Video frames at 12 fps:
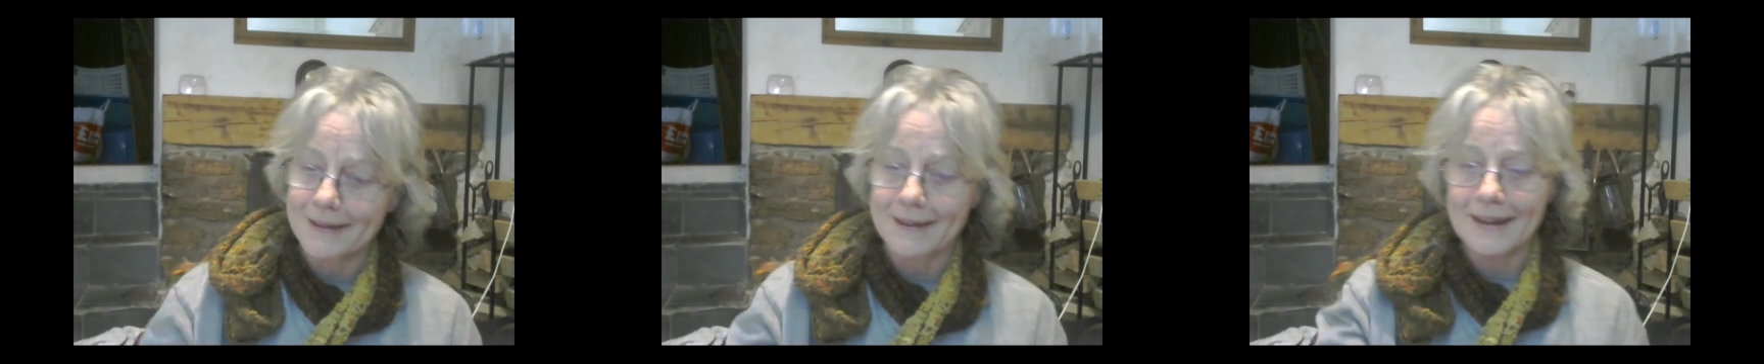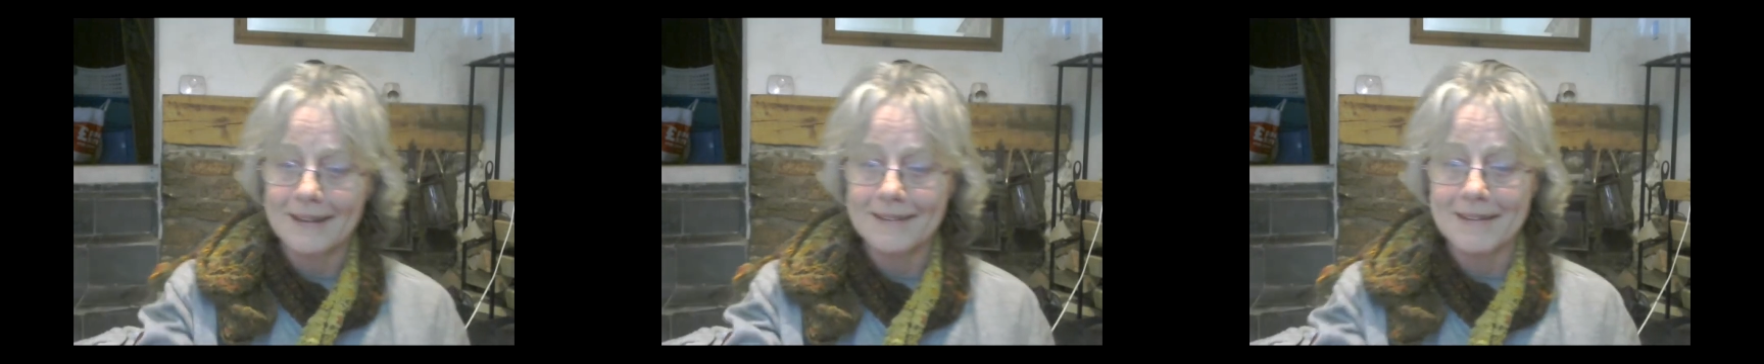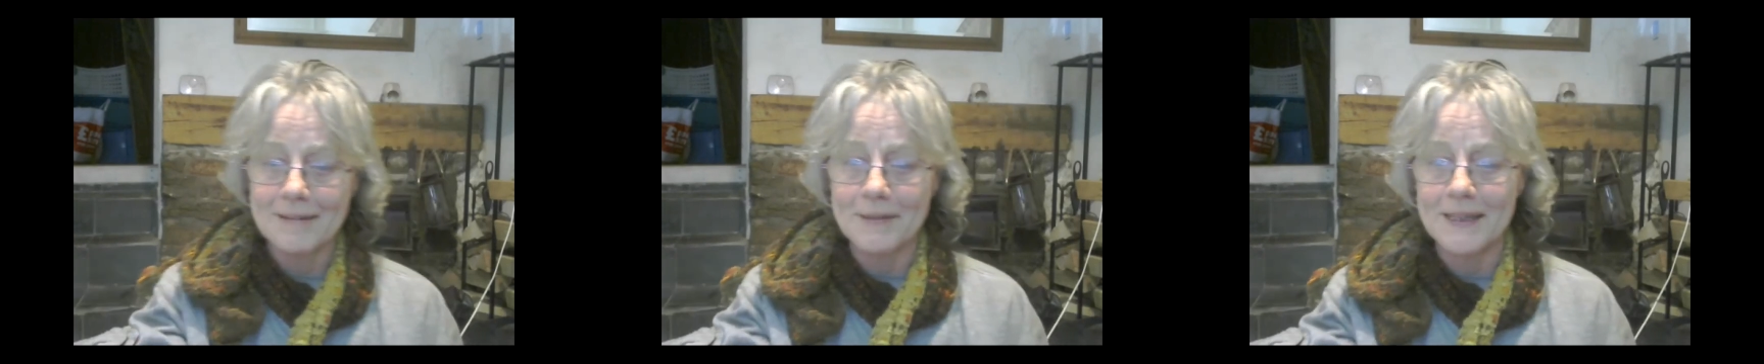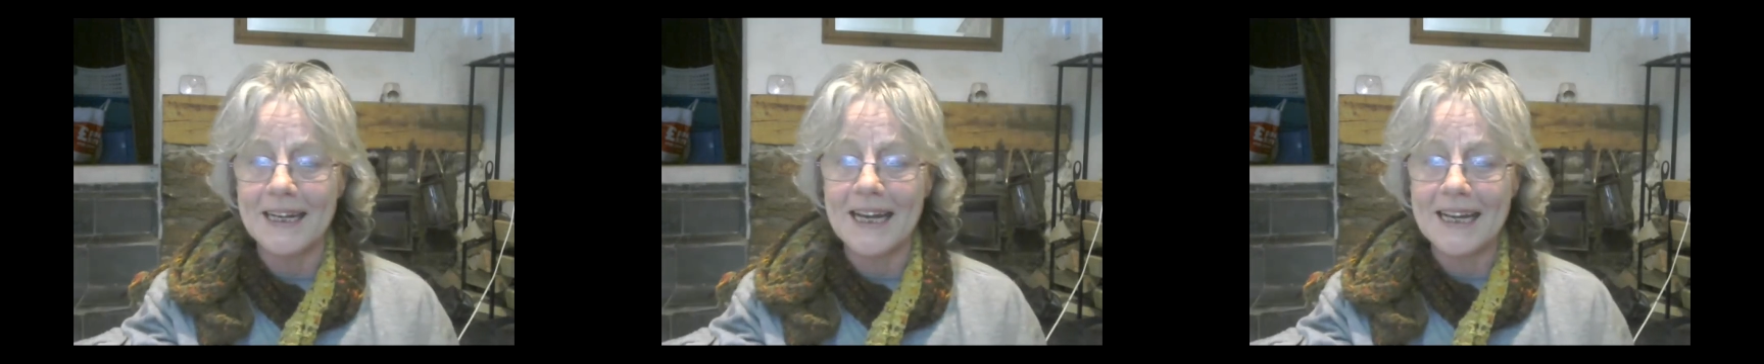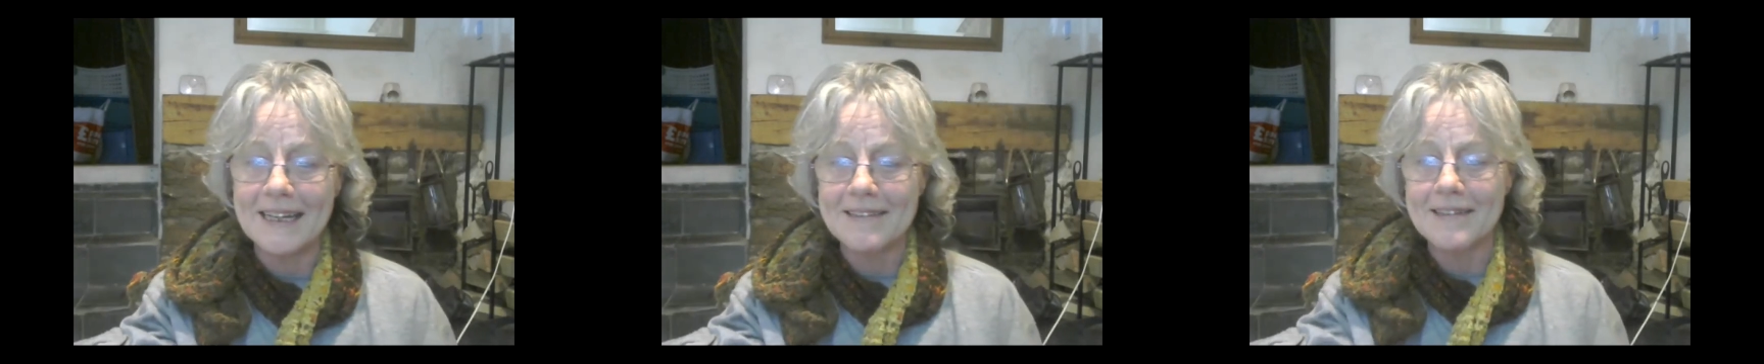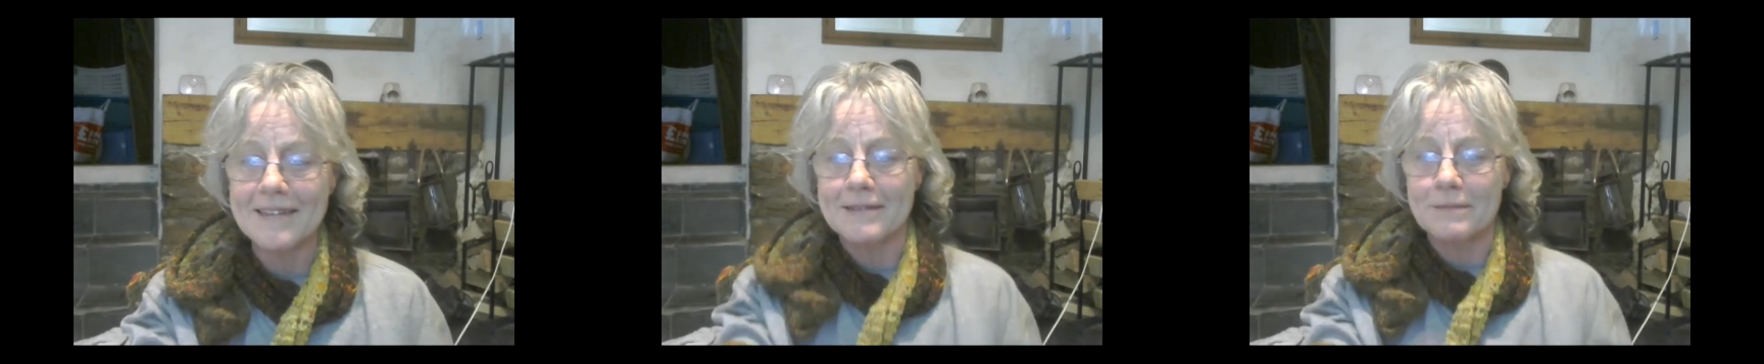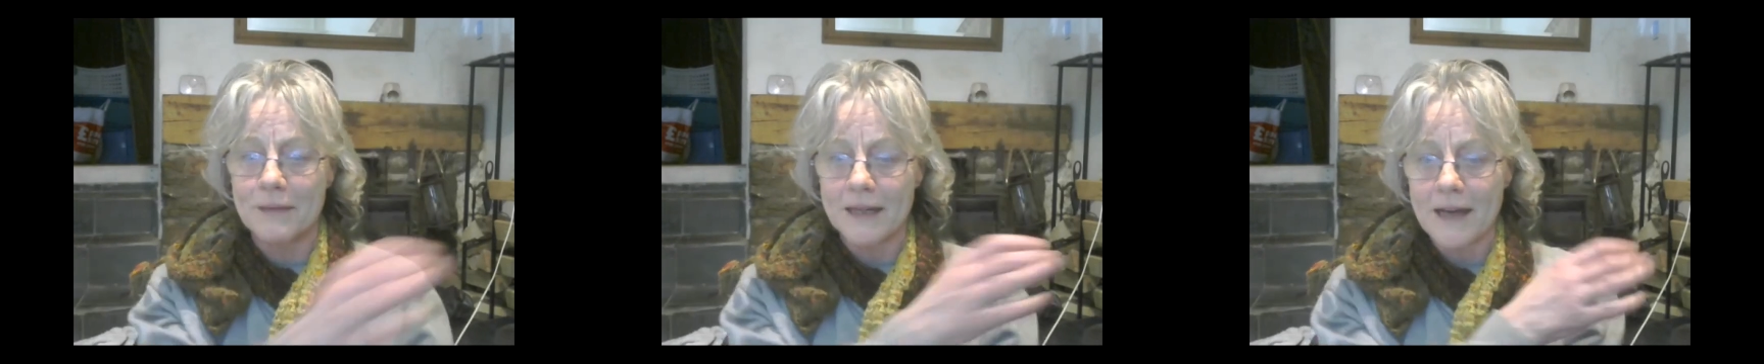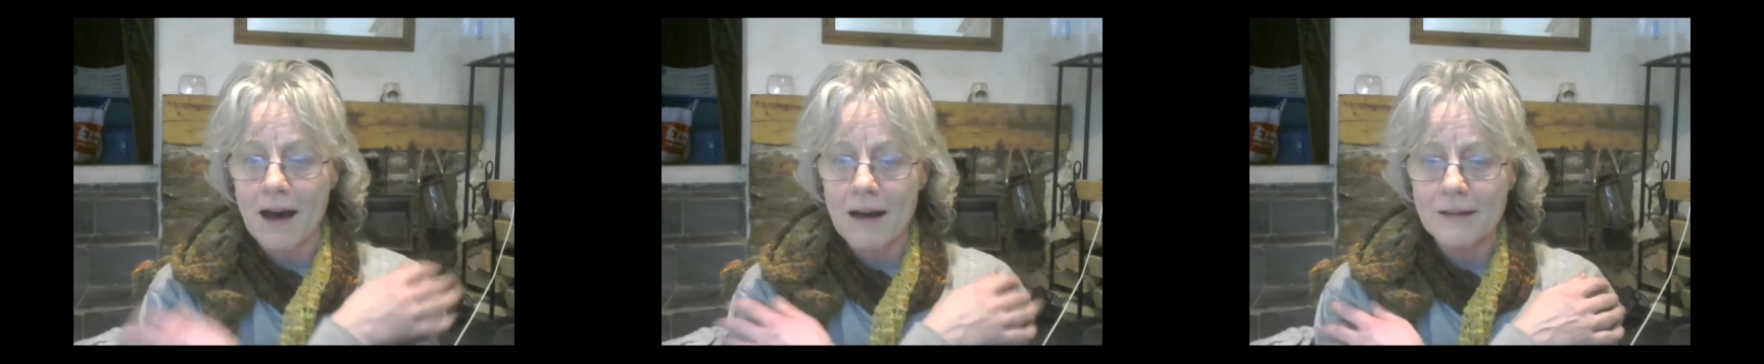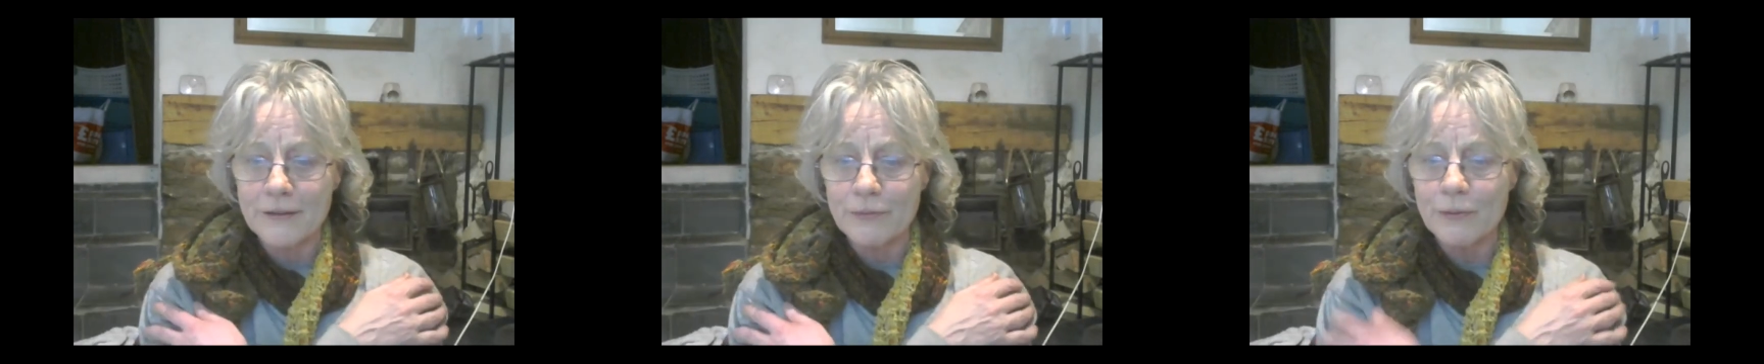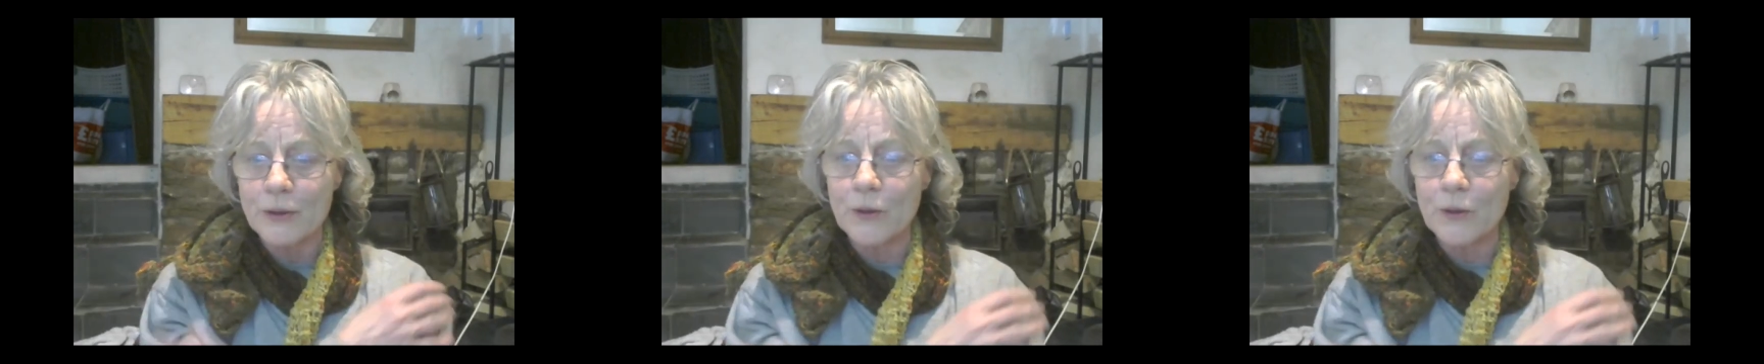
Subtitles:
Catch up with you later. Big hugs from